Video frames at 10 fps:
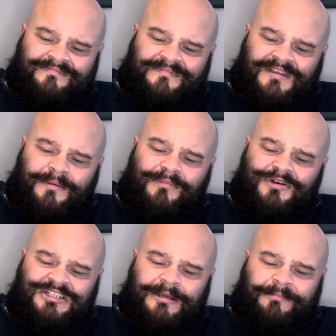The
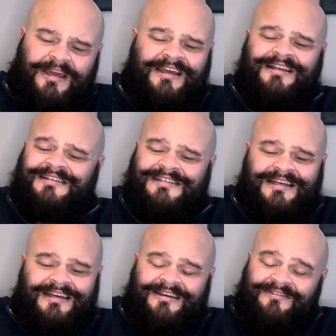mushy
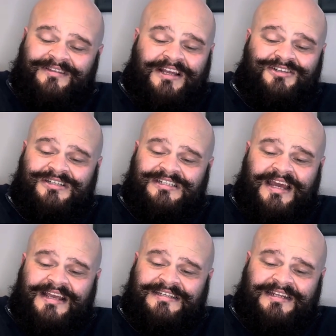peas, they just
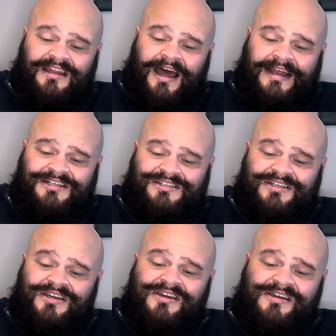tasted like
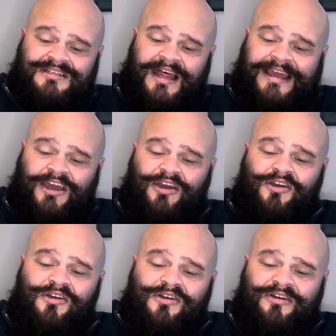dirt, like
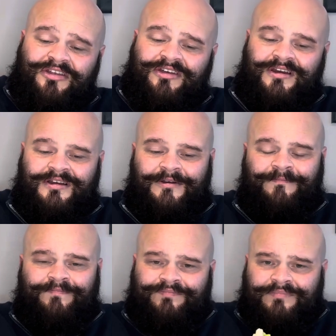earth.
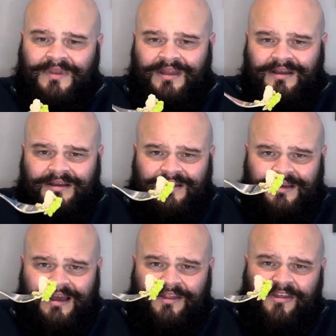
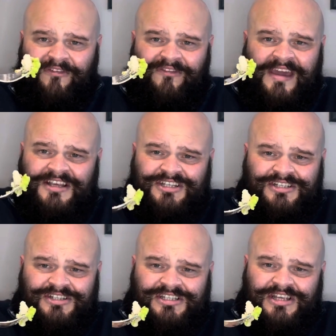And the fish is
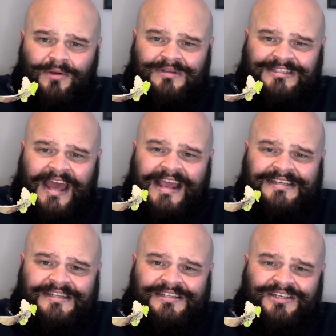just so
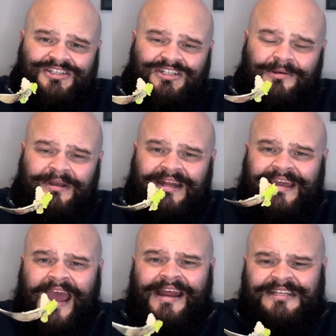tasteless and chewy. And
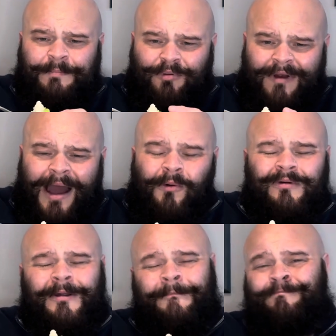again, it's brown.